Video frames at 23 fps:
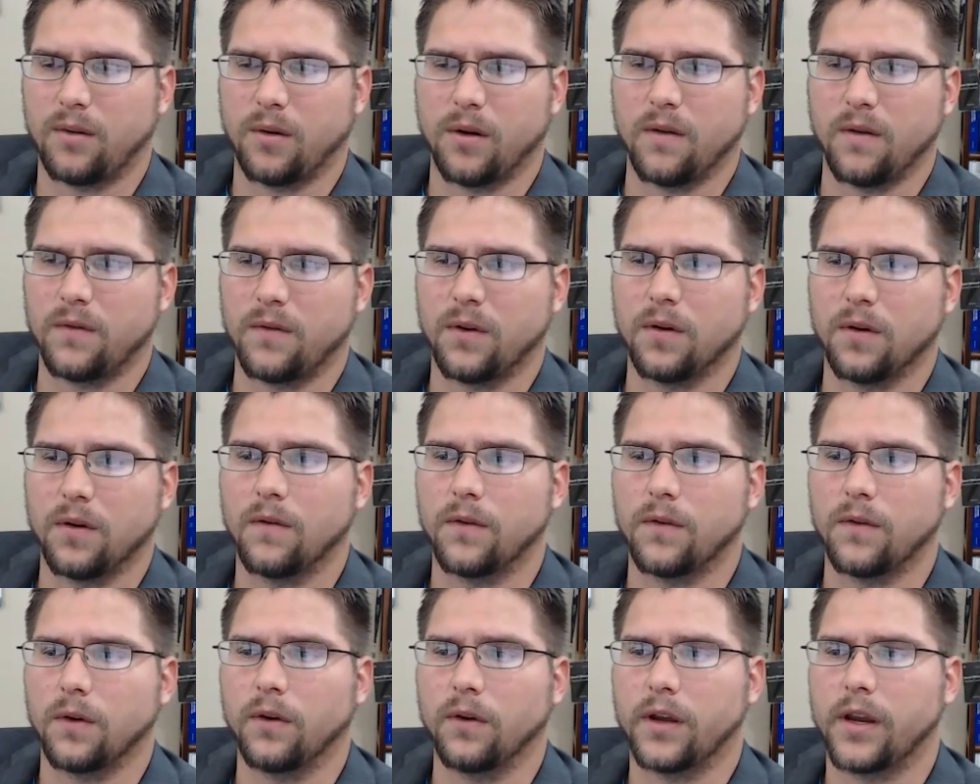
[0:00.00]
or if
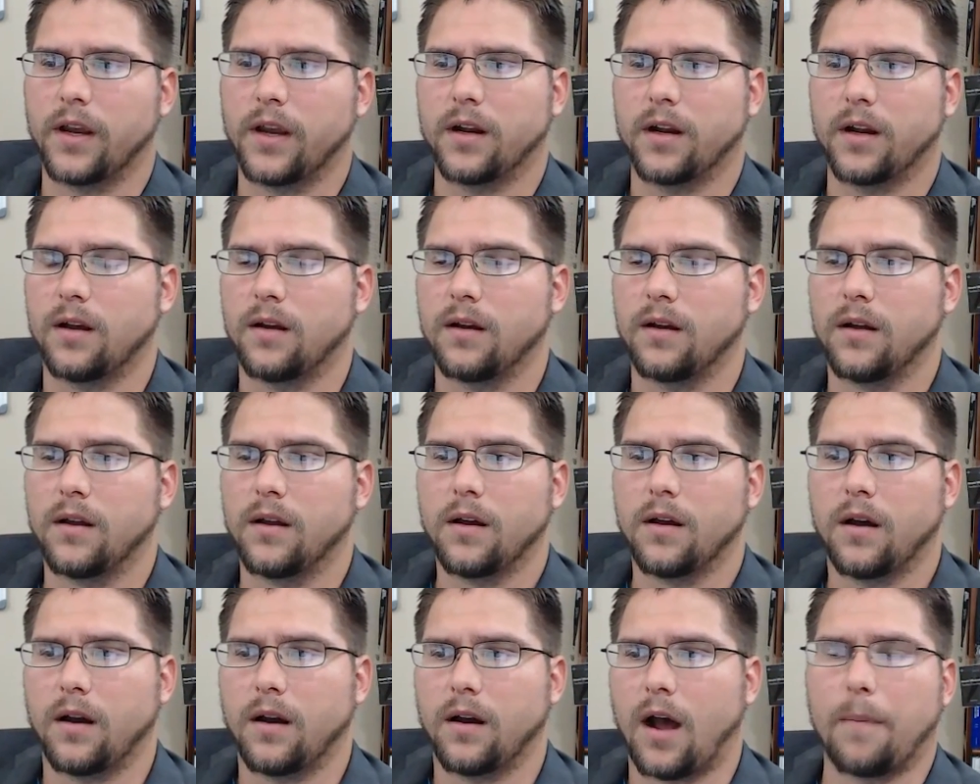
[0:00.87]
you're looking at
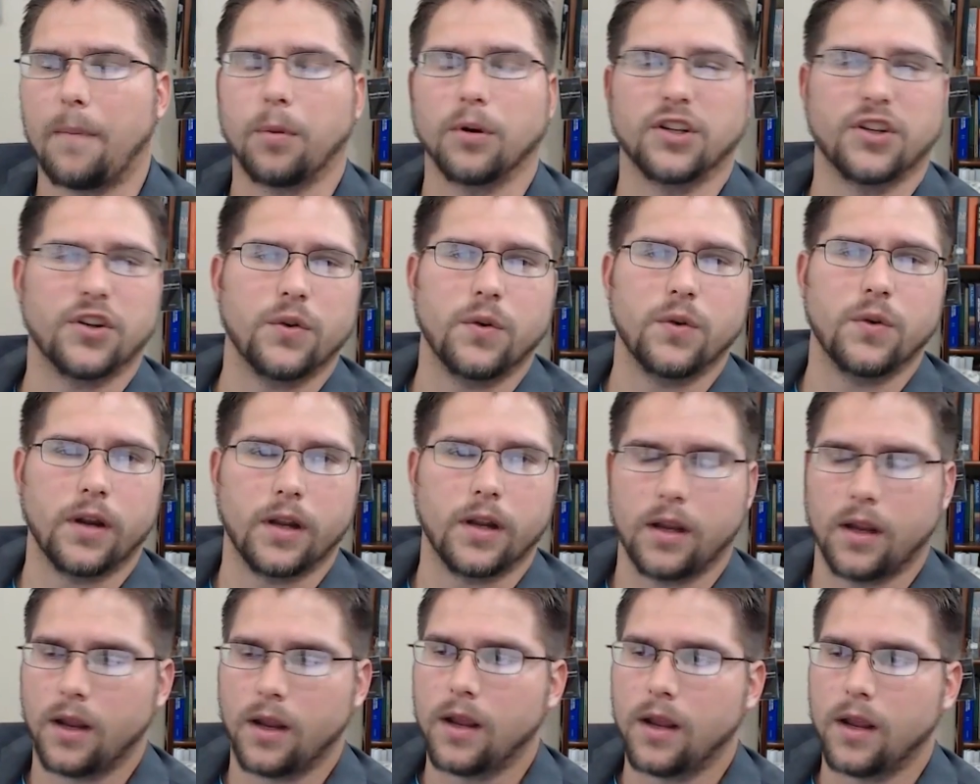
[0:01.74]
an
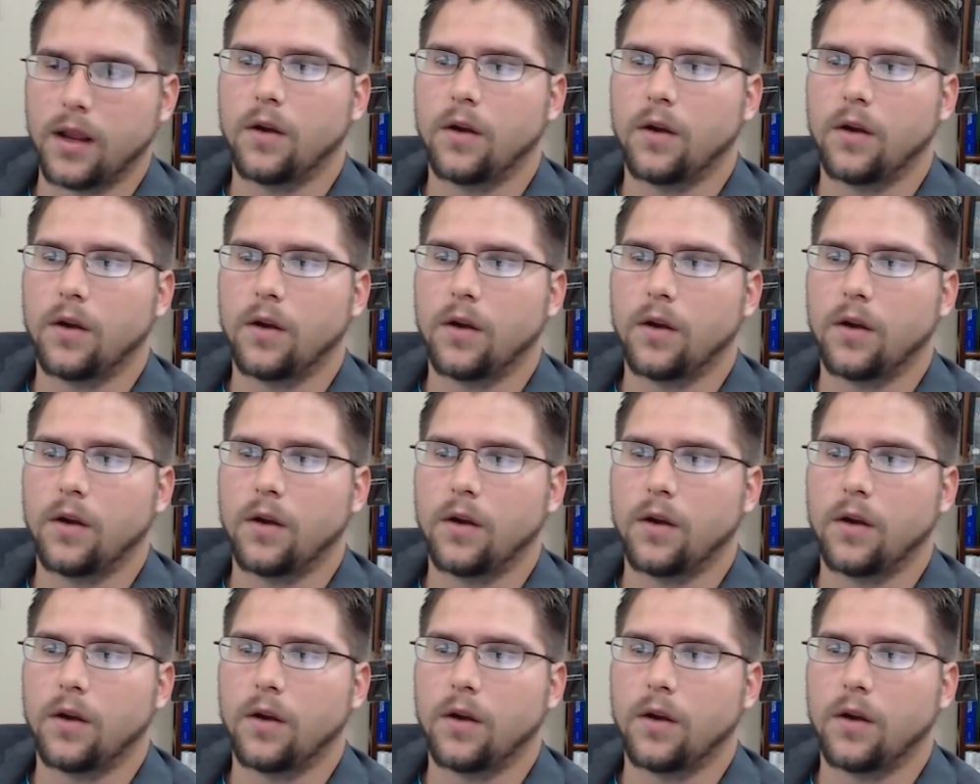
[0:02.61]
opportunity.